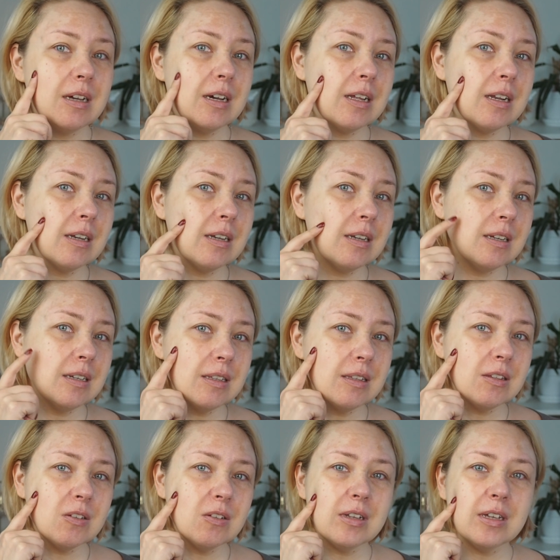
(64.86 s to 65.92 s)
and
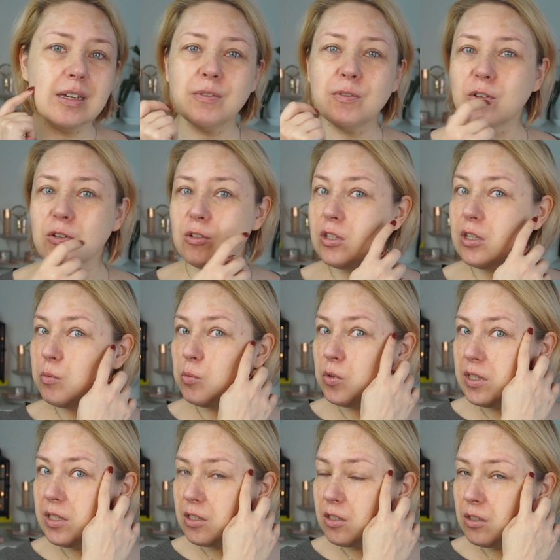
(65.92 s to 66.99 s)
today for some
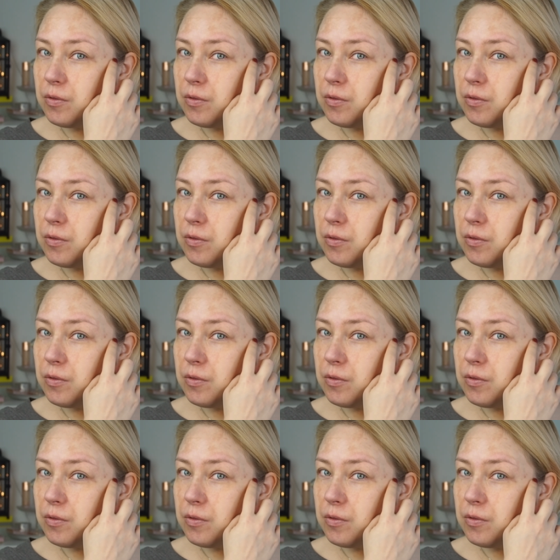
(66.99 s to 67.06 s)
reason